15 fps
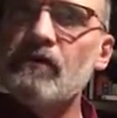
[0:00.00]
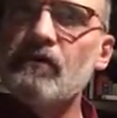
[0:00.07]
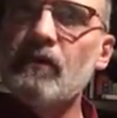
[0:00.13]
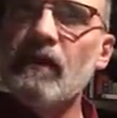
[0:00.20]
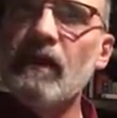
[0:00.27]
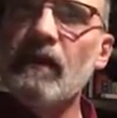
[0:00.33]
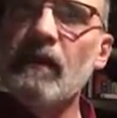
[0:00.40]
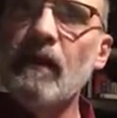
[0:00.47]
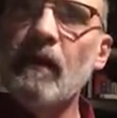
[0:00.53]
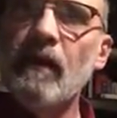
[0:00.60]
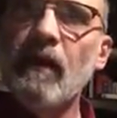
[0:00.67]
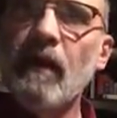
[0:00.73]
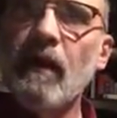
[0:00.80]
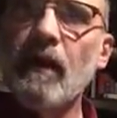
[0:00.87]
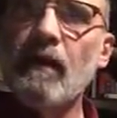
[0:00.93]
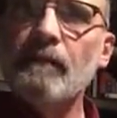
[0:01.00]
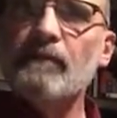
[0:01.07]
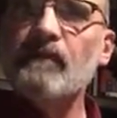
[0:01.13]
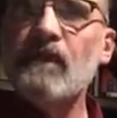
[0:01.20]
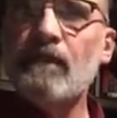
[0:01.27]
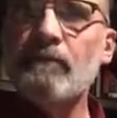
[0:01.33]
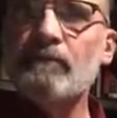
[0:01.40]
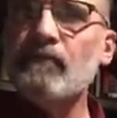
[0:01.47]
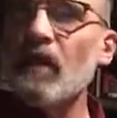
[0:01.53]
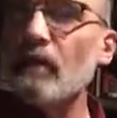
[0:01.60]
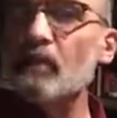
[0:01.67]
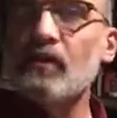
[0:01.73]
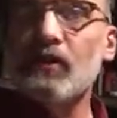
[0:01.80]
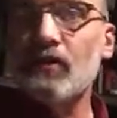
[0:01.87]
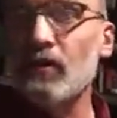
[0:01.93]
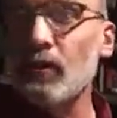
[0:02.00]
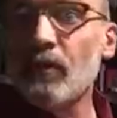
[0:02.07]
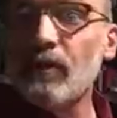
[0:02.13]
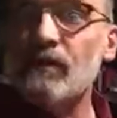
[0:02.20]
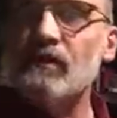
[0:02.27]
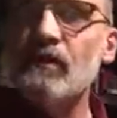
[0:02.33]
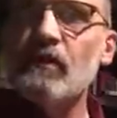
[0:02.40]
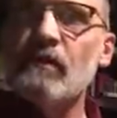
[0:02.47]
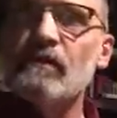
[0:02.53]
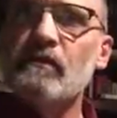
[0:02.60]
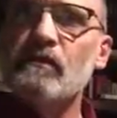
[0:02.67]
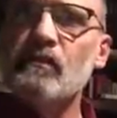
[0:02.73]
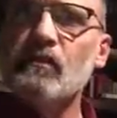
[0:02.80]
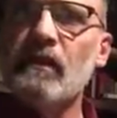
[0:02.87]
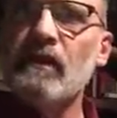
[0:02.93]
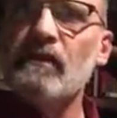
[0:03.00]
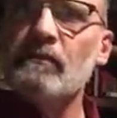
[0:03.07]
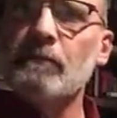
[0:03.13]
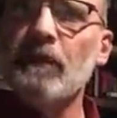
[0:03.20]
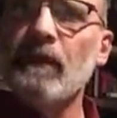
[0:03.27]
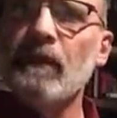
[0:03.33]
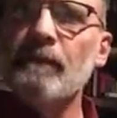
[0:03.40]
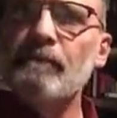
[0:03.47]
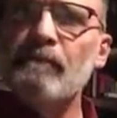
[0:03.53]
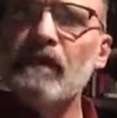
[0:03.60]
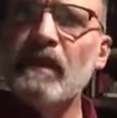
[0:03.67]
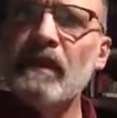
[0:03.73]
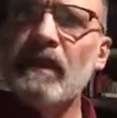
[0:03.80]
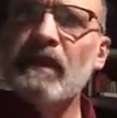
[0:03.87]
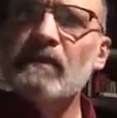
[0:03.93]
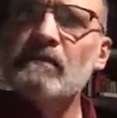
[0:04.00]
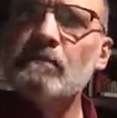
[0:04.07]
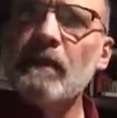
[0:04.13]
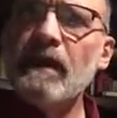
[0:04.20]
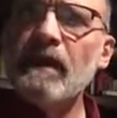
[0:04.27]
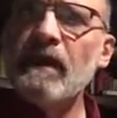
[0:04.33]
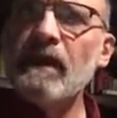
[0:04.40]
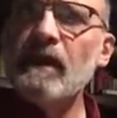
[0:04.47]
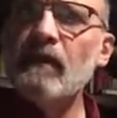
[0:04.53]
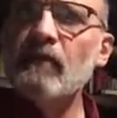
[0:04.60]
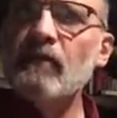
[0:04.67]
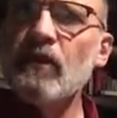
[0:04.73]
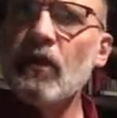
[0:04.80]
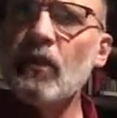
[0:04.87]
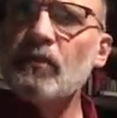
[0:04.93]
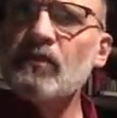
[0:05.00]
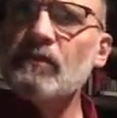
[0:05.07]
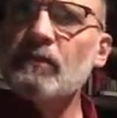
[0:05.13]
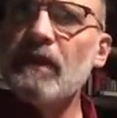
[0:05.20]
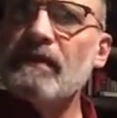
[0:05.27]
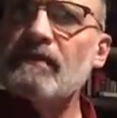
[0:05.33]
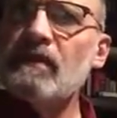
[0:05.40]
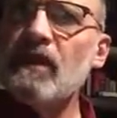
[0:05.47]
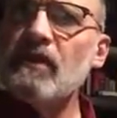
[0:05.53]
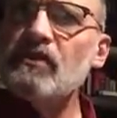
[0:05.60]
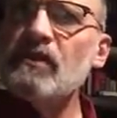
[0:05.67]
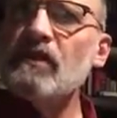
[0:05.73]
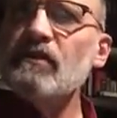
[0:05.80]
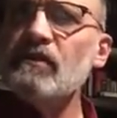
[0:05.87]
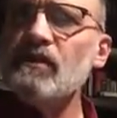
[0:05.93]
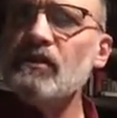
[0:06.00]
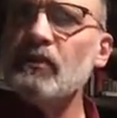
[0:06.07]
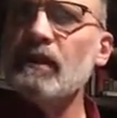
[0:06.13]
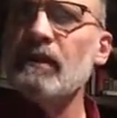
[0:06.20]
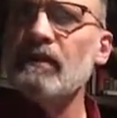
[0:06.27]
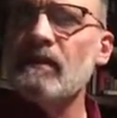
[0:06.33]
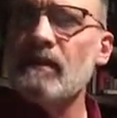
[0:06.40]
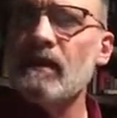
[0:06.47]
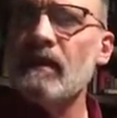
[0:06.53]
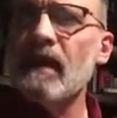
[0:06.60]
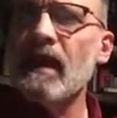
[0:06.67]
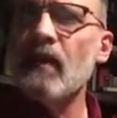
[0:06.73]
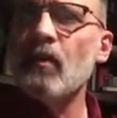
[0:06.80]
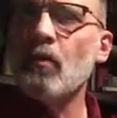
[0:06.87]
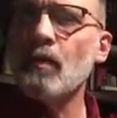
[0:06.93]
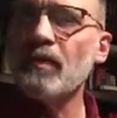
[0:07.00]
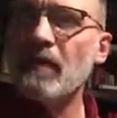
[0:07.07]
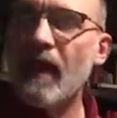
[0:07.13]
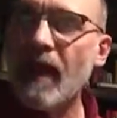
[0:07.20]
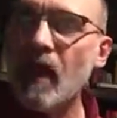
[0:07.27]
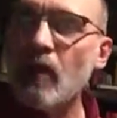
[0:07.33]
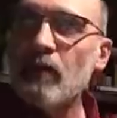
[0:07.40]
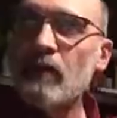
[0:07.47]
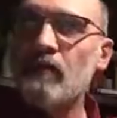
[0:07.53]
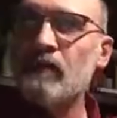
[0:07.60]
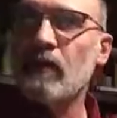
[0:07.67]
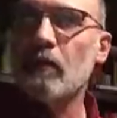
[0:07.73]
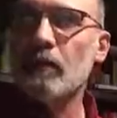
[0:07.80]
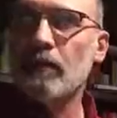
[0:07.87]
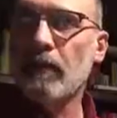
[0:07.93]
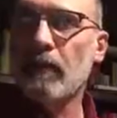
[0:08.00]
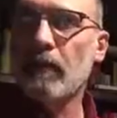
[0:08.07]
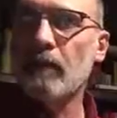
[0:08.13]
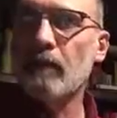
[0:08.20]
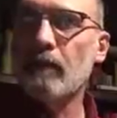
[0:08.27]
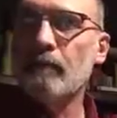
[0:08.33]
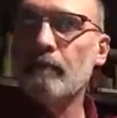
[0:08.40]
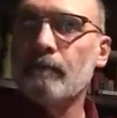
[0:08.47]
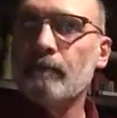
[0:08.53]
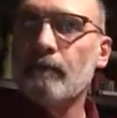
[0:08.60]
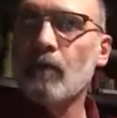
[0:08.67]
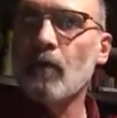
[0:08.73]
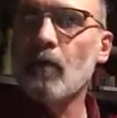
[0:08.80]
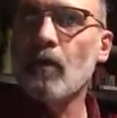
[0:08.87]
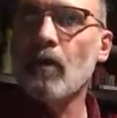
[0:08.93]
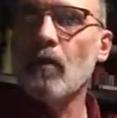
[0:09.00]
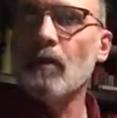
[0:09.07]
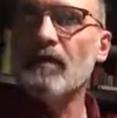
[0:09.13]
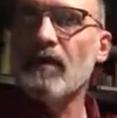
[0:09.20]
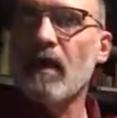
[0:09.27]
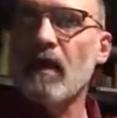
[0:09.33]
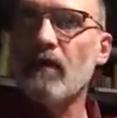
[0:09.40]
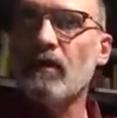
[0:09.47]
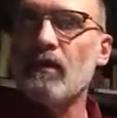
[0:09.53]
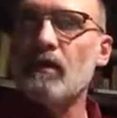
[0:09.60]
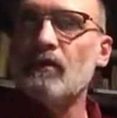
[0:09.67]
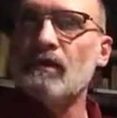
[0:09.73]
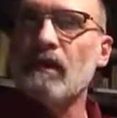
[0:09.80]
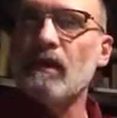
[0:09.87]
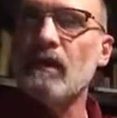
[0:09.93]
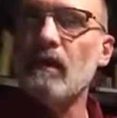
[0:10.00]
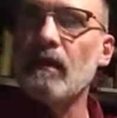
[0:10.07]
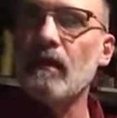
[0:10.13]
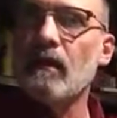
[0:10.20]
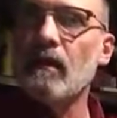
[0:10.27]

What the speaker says: string. Sometimes you can do it on a series of strings, but it's making notes by touching the string to the neck without using a pick, or without using,